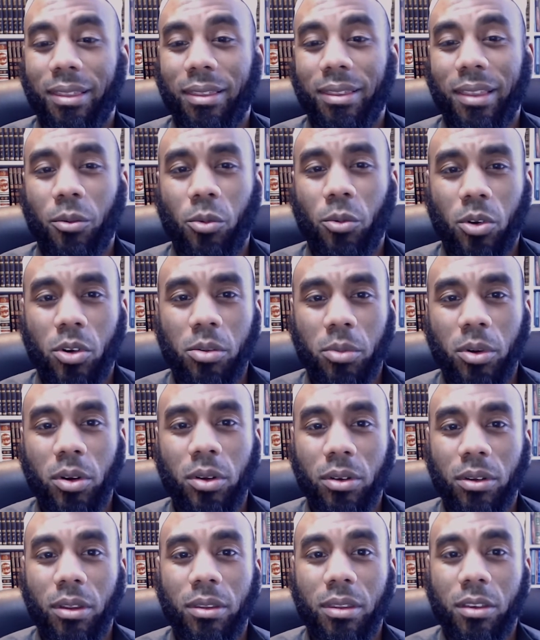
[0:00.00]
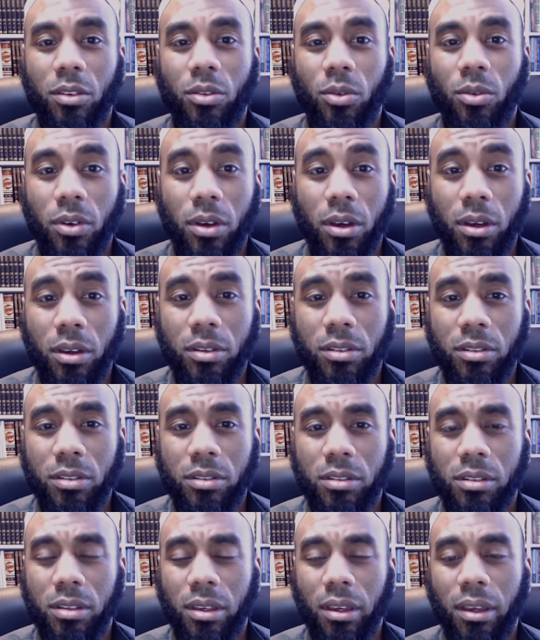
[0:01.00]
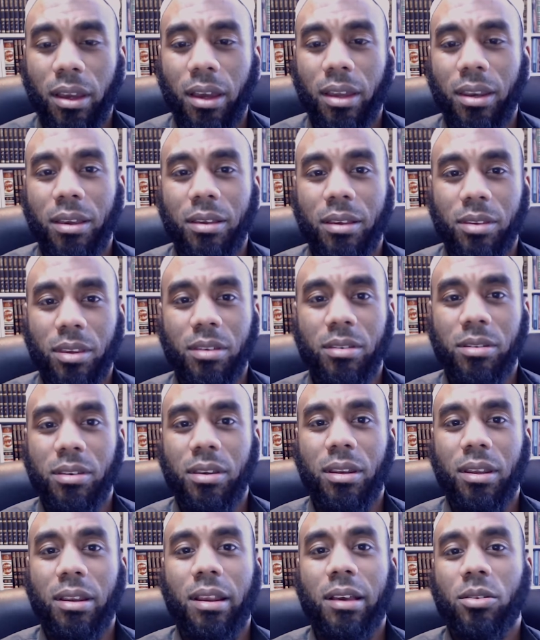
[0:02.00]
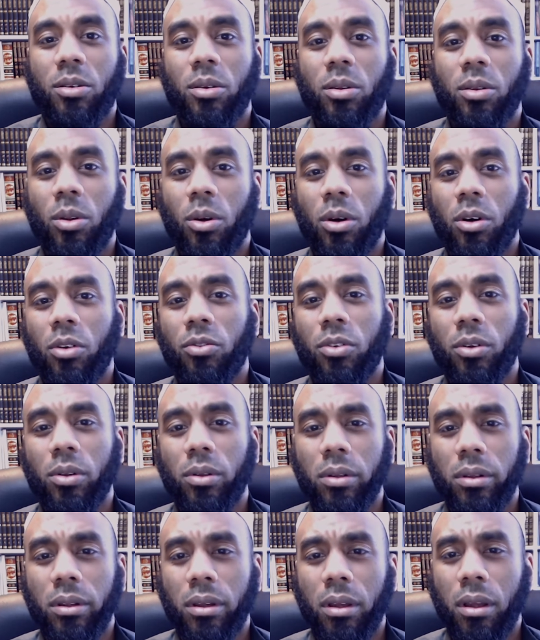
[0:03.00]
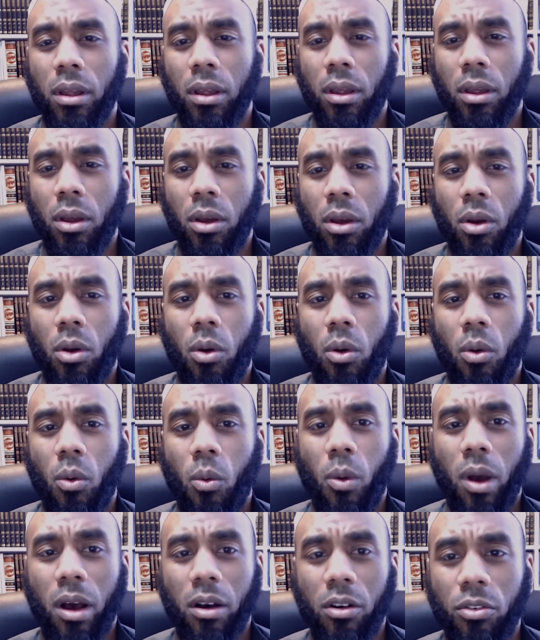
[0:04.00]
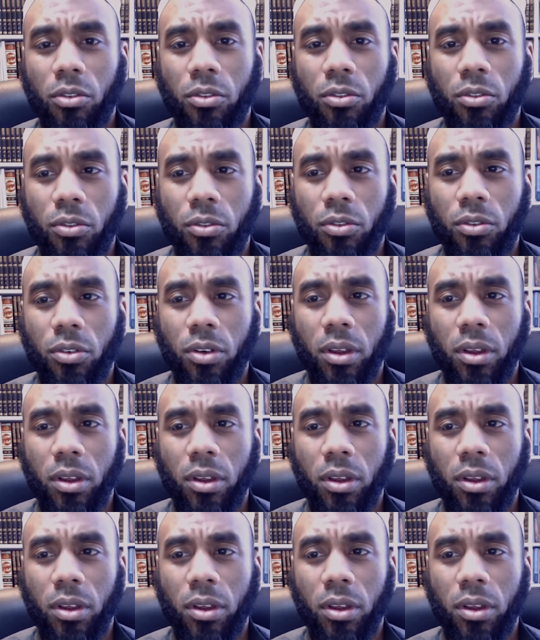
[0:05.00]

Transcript: they will come under this verse and it is considered as unlawful wealth.